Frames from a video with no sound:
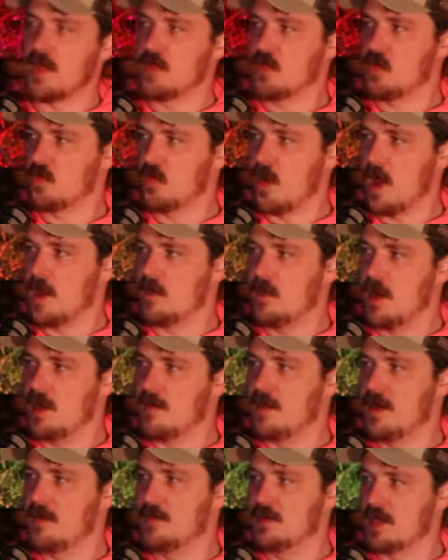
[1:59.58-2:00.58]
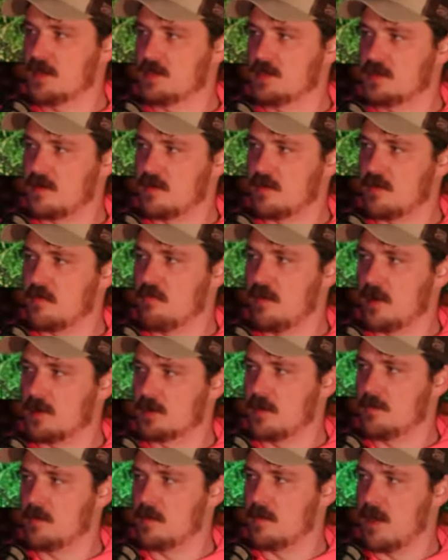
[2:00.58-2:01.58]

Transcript: not the right way. Maybe that's something fucked up